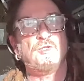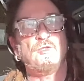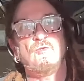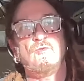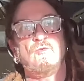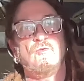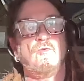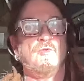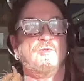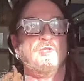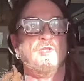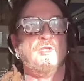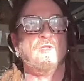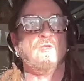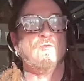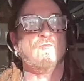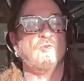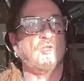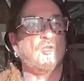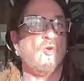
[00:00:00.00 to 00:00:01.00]
to
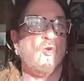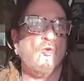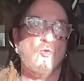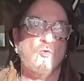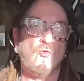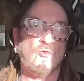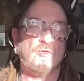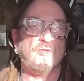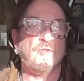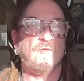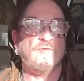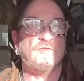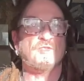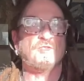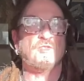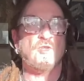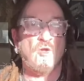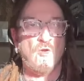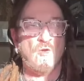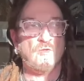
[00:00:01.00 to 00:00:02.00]
the recording of the
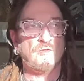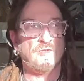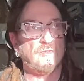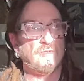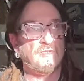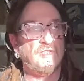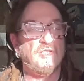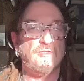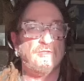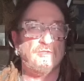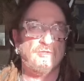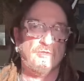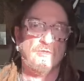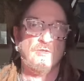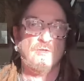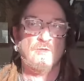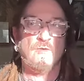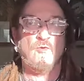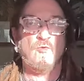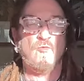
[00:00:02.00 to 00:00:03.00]
songs and teaching
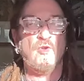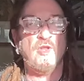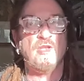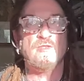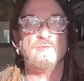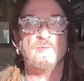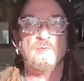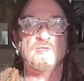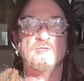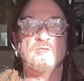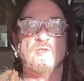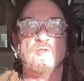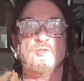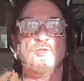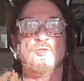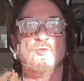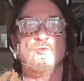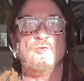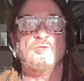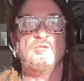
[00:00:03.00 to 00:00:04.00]
the arrangements,
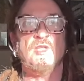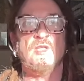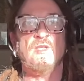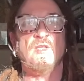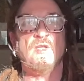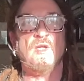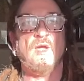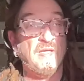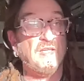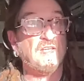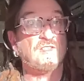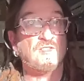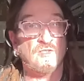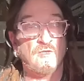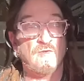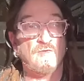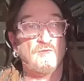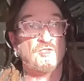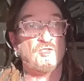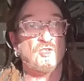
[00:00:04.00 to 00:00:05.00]
to the
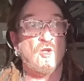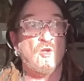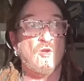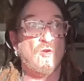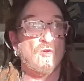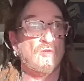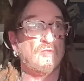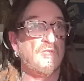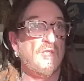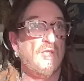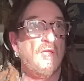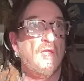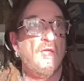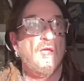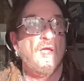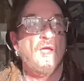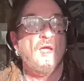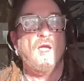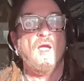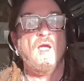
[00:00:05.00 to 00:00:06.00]
mixing of the songs,
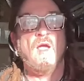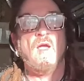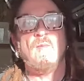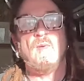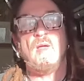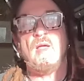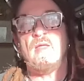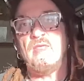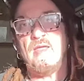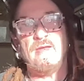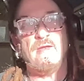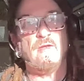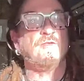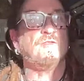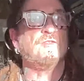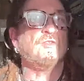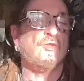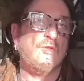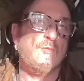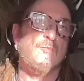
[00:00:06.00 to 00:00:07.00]
and then
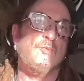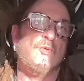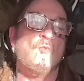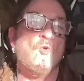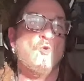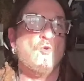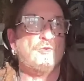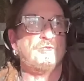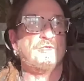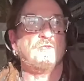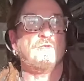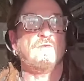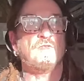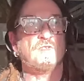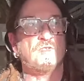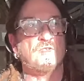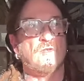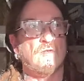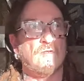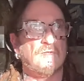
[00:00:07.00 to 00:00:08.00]
to the promotion of
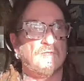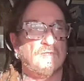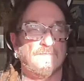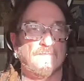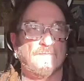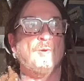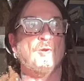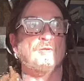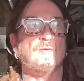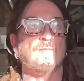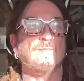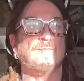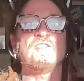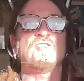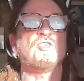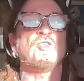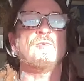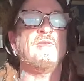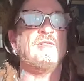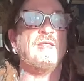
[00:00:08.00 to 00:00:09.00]
the songs. But
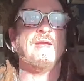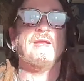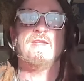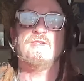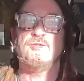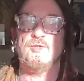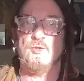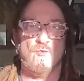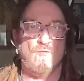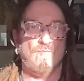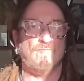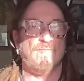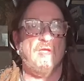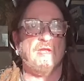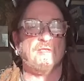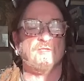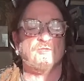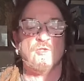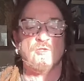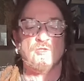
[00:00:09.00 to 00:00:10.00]
it's something that I do.
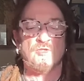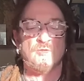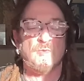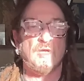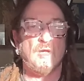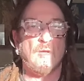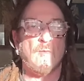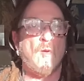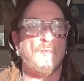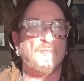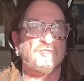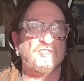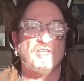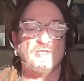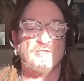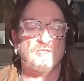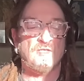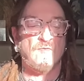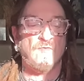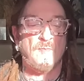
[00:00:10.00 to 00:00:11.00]
It's not something I'm
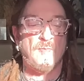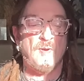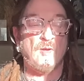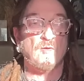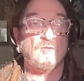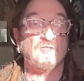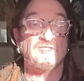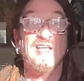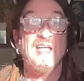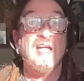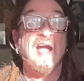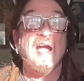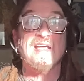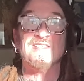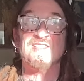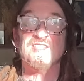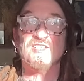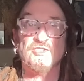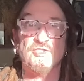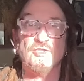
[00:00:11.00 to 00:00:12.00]
obsessive about, because I
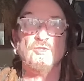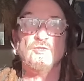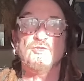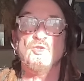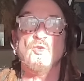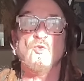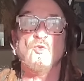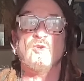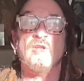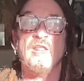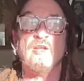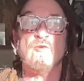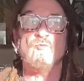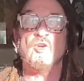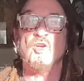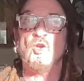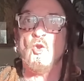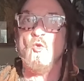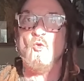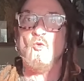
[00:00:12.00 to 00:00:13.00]
still don't like
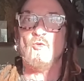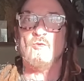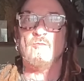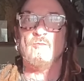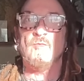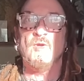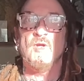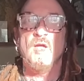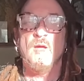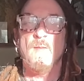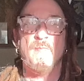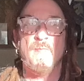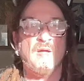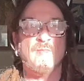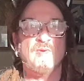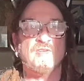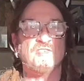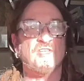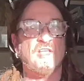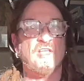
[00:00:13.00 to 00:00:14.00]
recording by
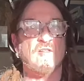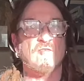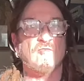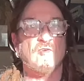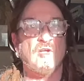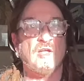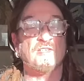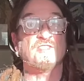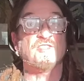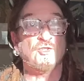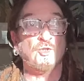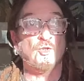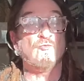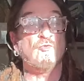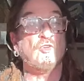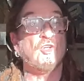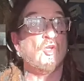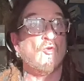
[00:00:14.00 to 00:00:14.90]
myself. I'd still